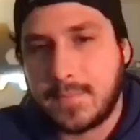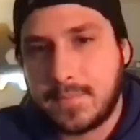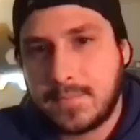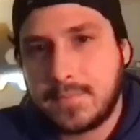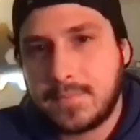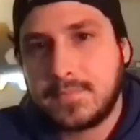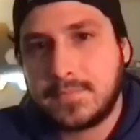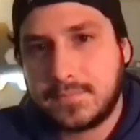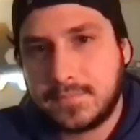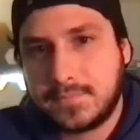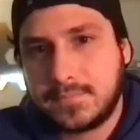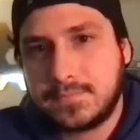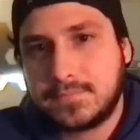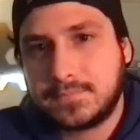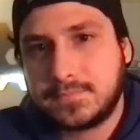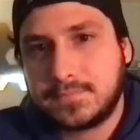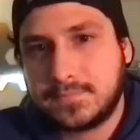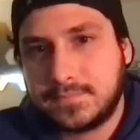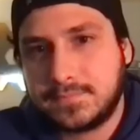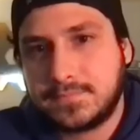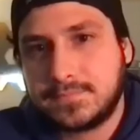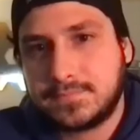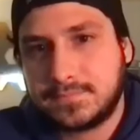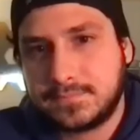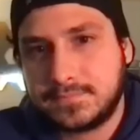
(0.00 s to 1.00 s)
coach.
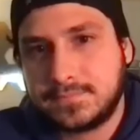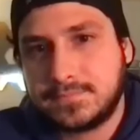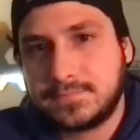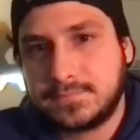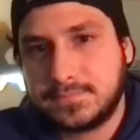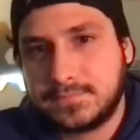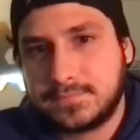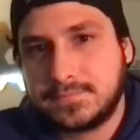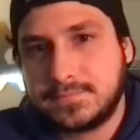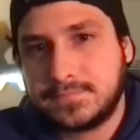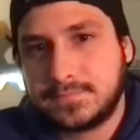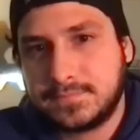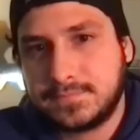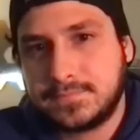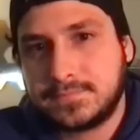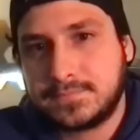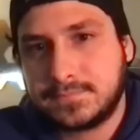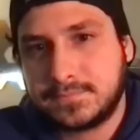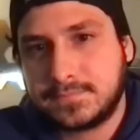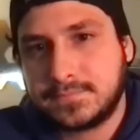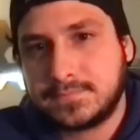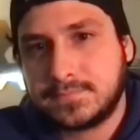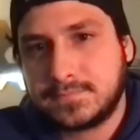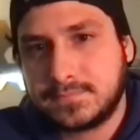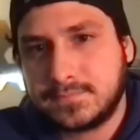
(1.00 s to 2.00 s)
So I don't
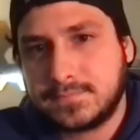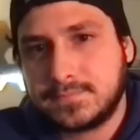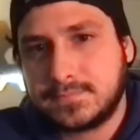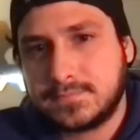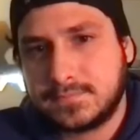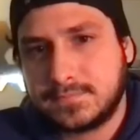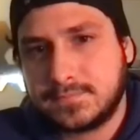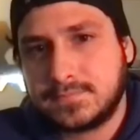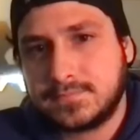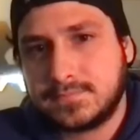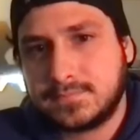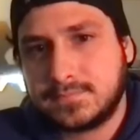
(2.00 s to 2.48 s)
know where they're going. I